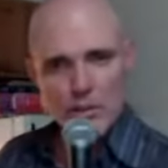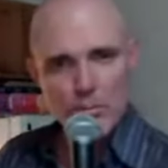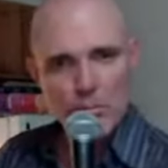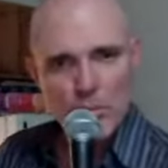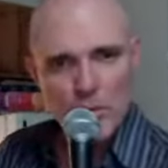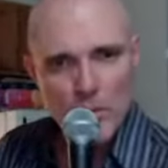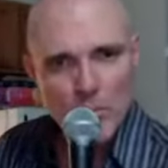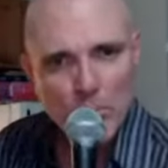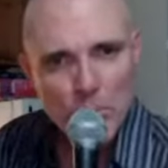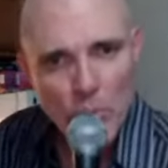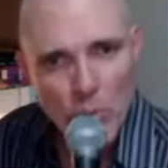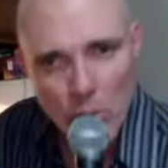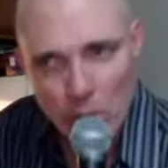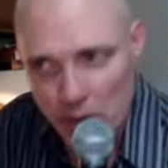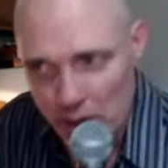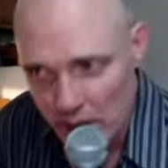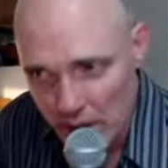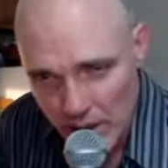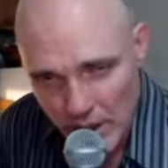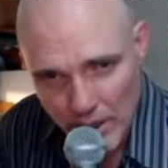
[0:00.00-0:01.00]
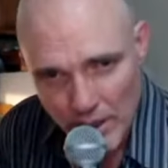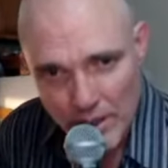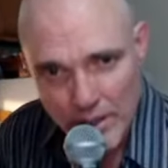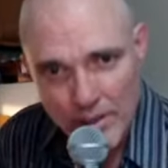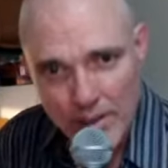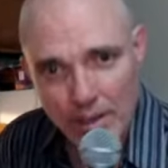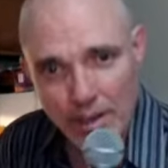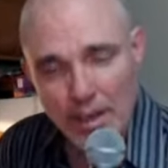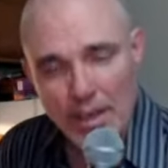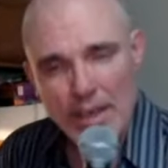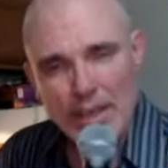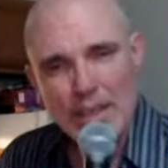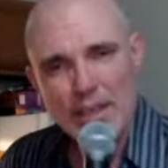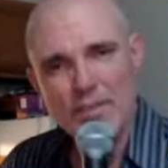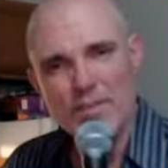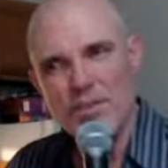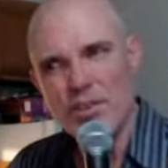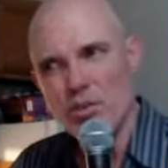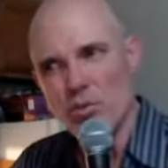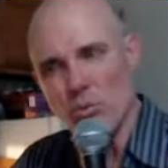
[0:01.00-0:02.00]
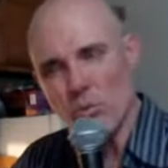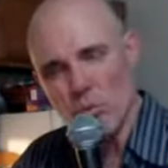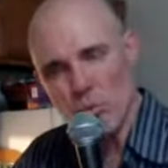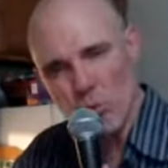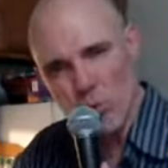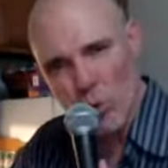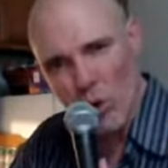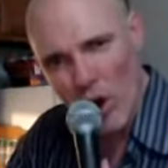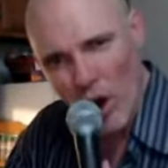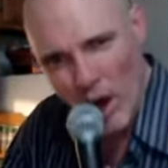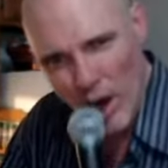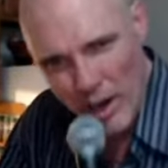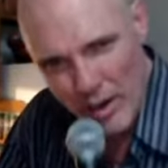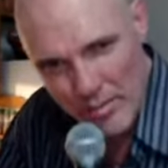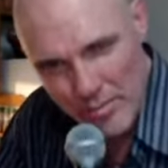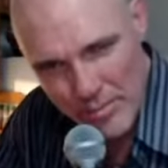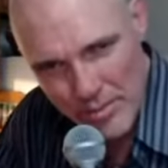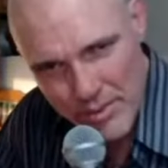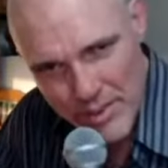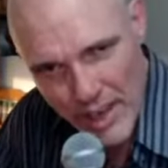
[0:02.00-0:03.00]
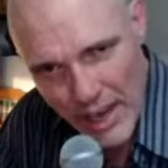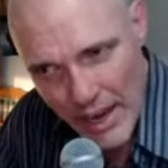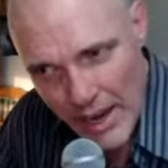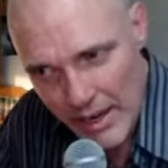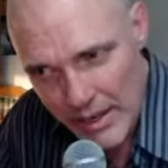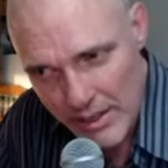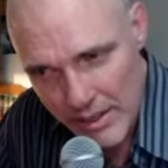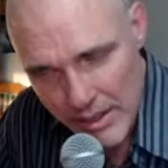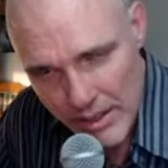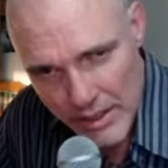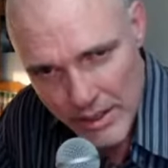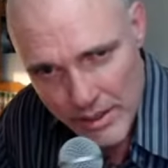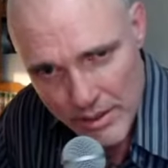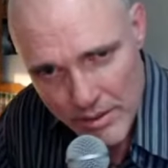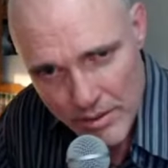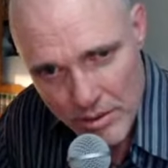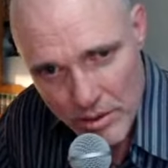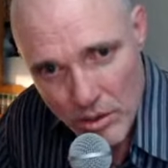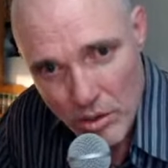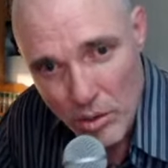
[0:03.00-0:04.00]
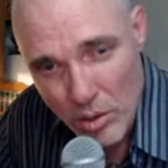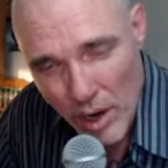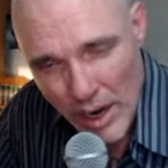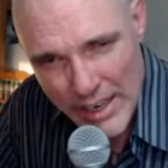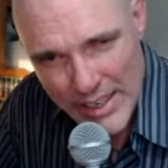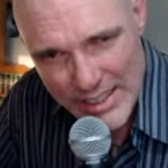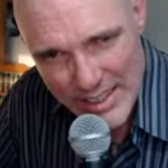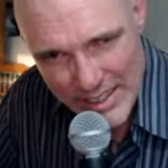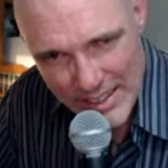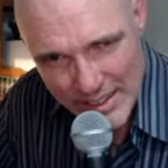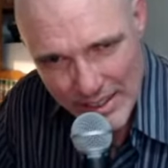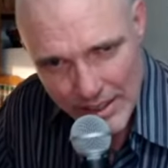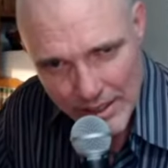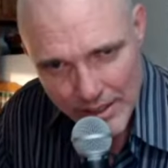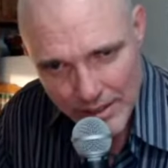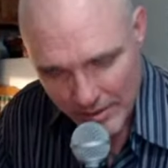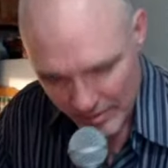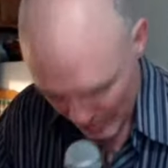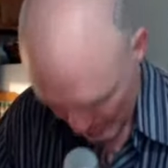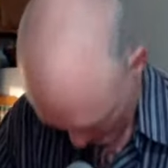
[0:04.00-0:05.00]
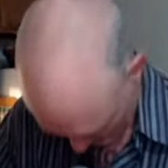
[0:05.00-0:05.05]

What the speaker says: be born again, if you want that in Christing,